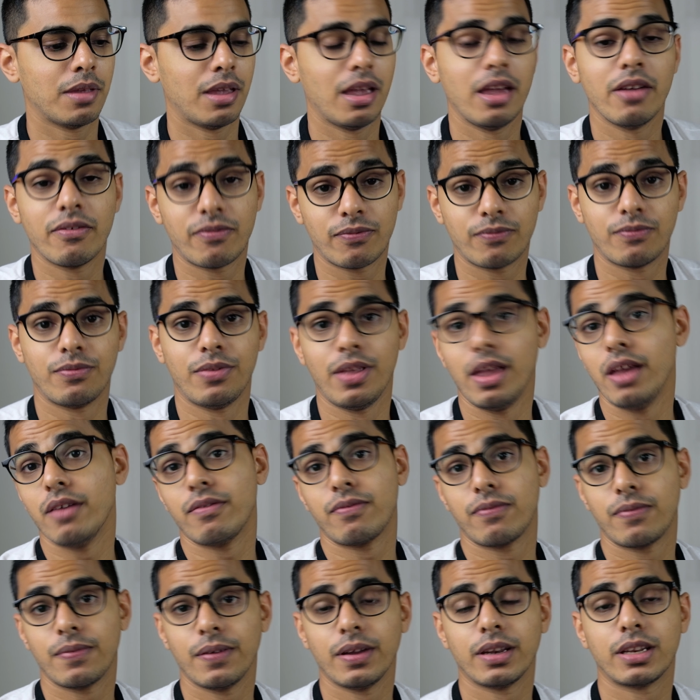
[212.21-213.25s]

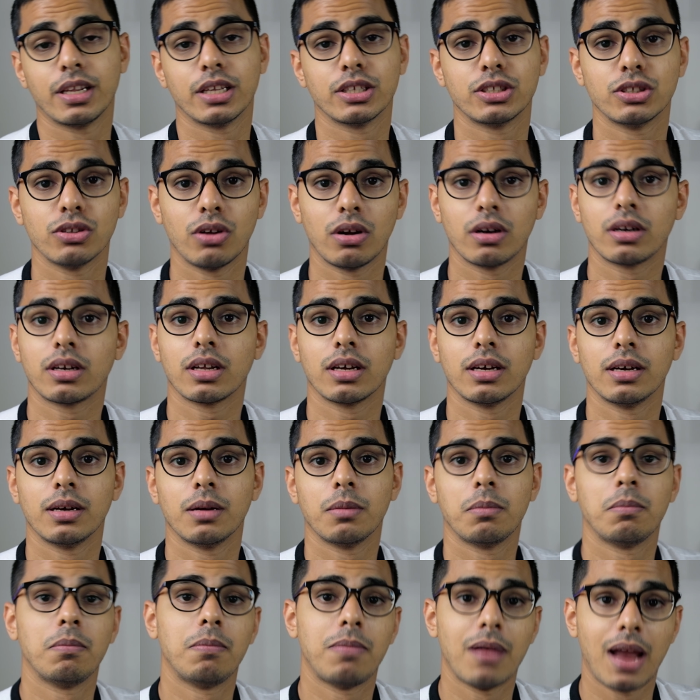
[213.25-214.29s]
if it is not a
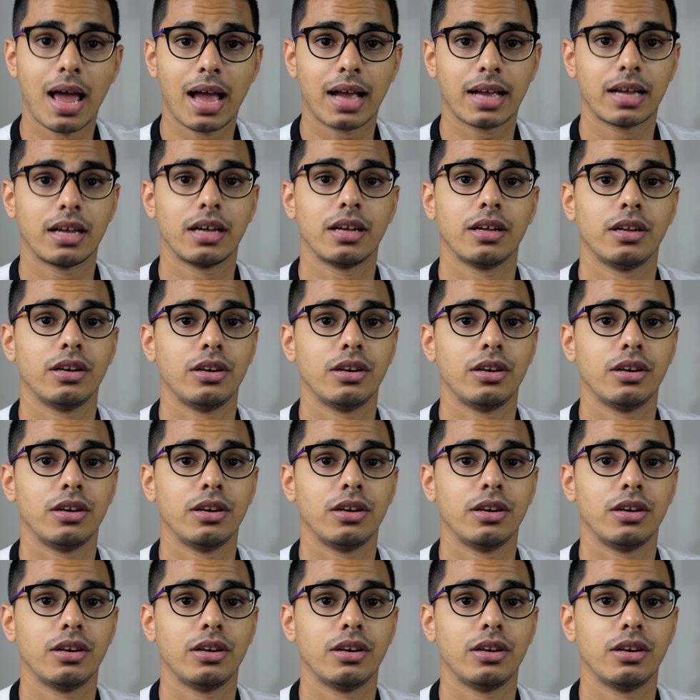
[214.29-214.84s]
black